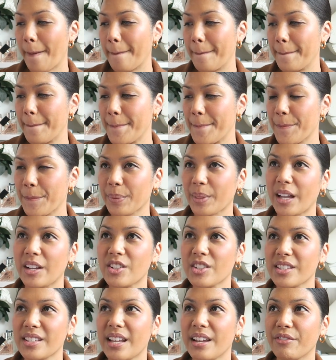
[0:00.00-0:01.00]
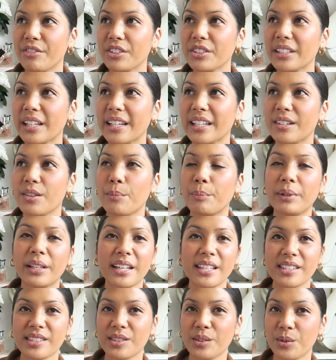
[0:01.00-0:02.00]
hmm, I just never like
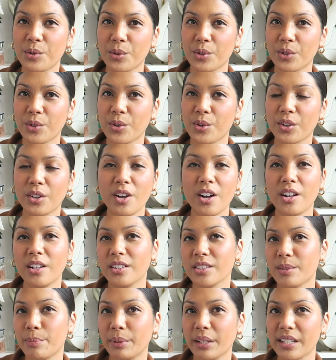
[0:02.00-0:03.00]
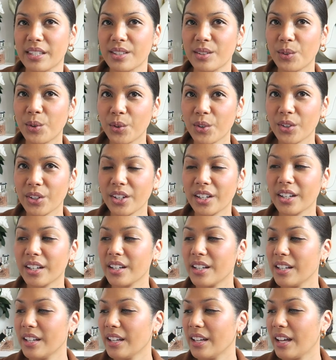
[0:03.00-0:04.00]
place the order or call to place an
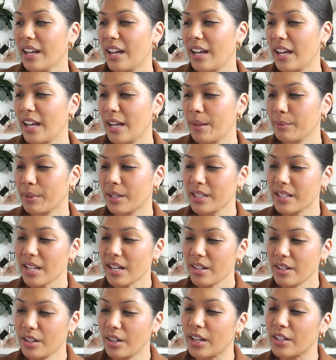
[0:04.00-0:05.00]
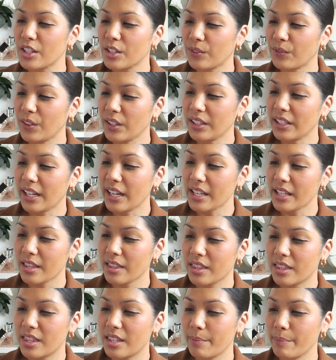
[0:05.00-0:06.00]
order. Um, cause I don't know, I just feel like
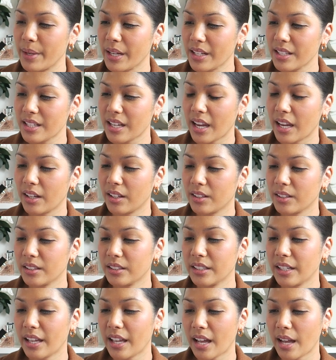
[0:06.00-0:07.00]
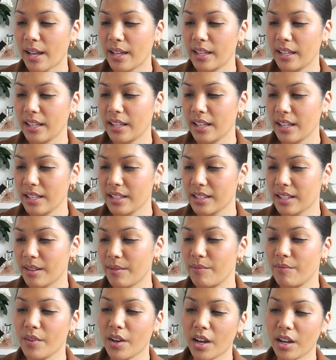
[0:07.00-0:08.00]
the mink tail is
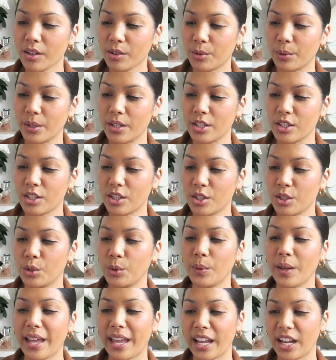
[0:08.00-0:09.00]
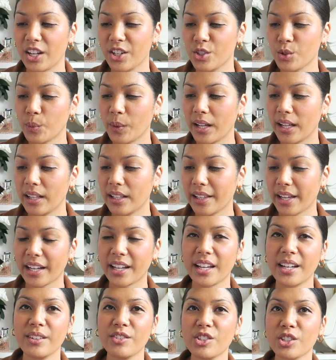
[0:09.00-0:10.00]
not going to age well. I
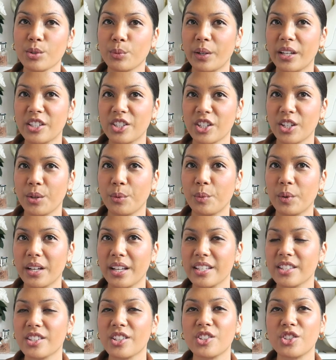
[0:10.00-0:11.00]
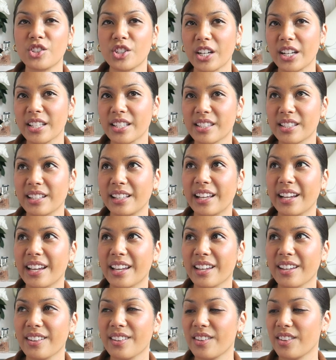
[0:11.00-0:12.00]
kind of just wish it was just
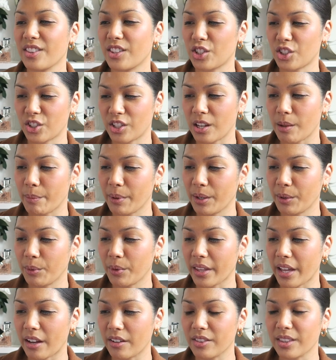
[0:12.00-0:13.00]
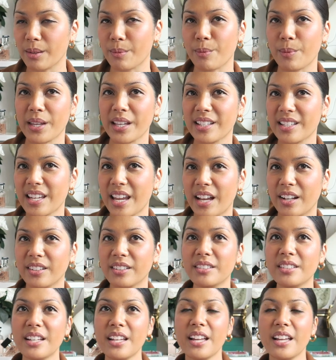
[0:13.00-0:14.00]
like the Shiba without the mink
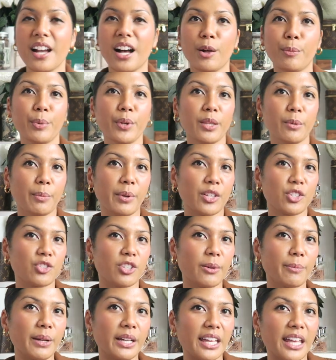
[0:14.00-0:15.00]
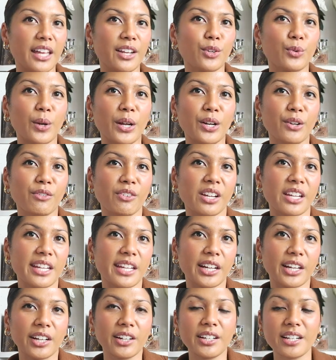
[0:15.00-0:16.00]
tail. I'll put the picture up again right over
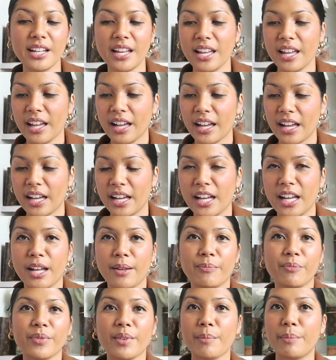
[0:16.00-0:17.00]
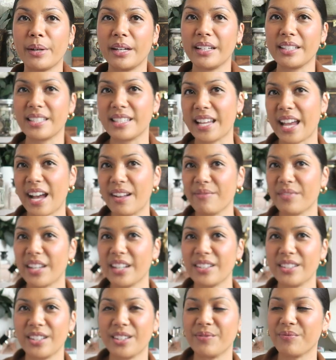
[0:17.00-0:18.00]
here. Um, but yeah, I
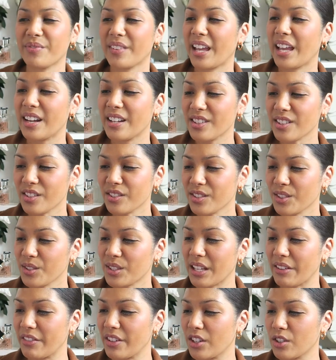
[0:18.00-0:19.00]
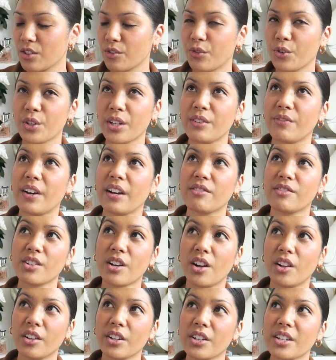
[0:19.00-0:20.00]
don't know. And it's also
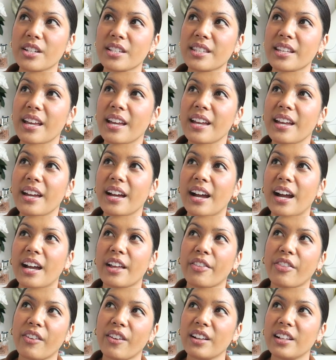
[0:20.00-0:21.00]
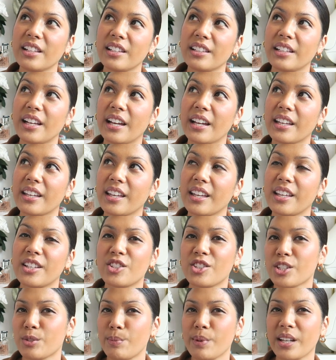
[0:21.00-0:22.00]
$745. I feel like
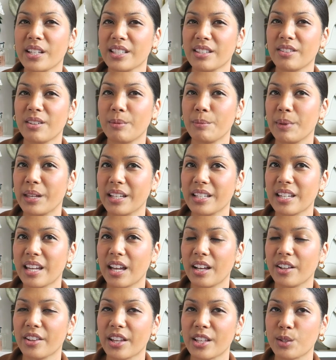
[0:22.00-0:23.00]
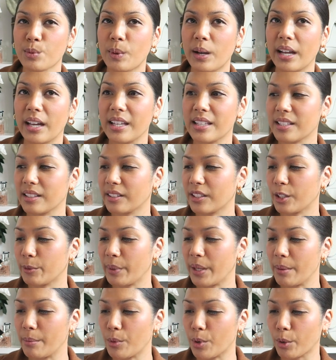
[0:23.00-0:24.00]
it's just because of the mink tail. That's why it's a little
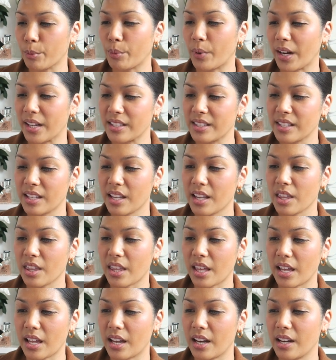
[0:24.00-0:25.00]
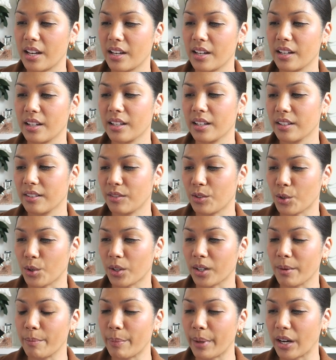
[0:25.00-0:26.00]
bit more pricey than or
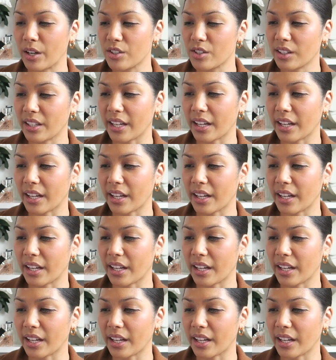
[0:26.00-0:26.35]
compared to